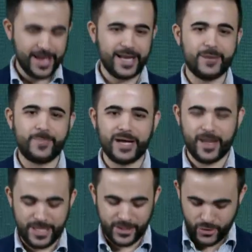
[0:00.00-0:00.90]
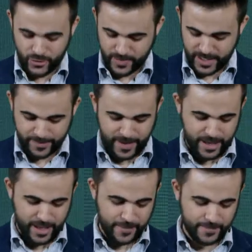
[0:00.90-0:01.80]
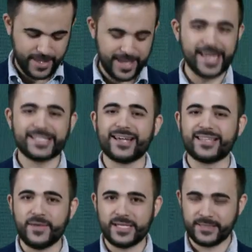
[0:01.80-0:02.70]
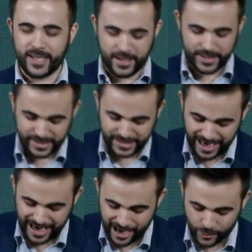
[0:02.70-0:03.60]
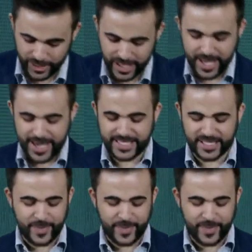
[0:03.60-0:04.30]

She is a member of parliament for Sumar and Comú Podem.